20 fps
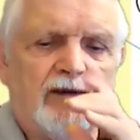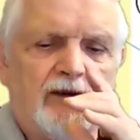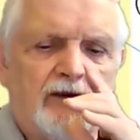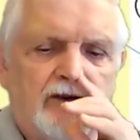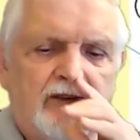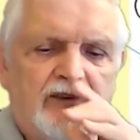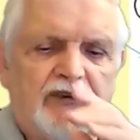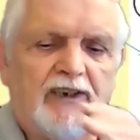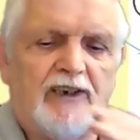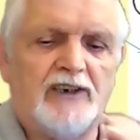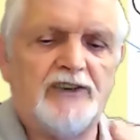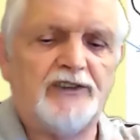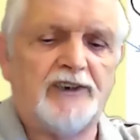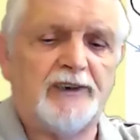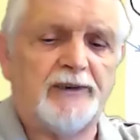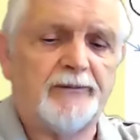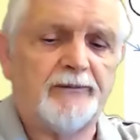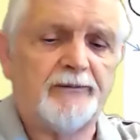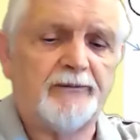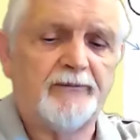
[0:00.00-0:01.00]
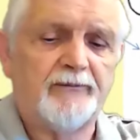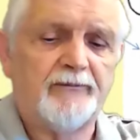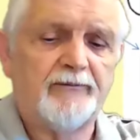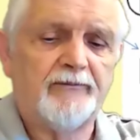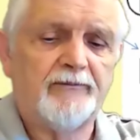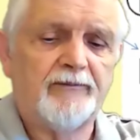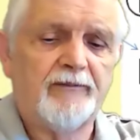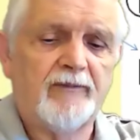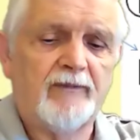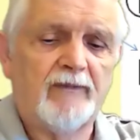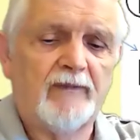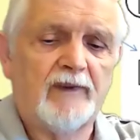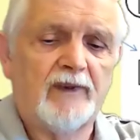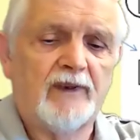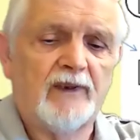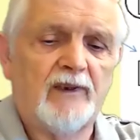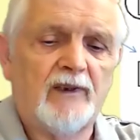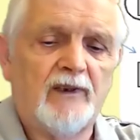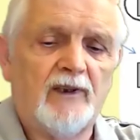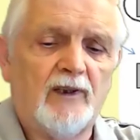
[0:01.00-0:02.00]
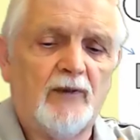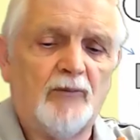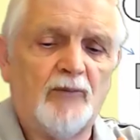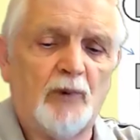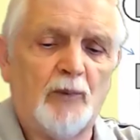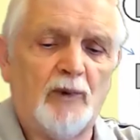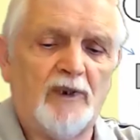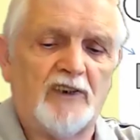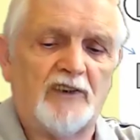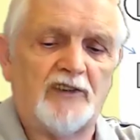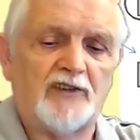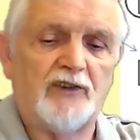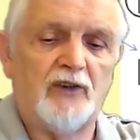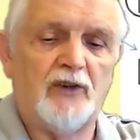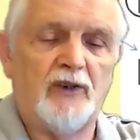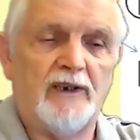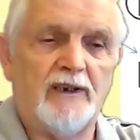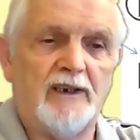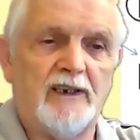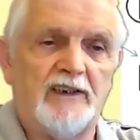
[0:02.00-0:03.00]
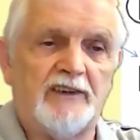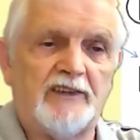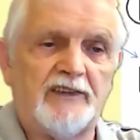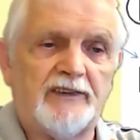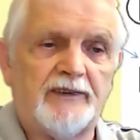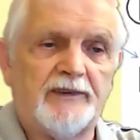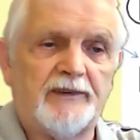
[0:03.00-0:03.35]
changing. But what it's doing is,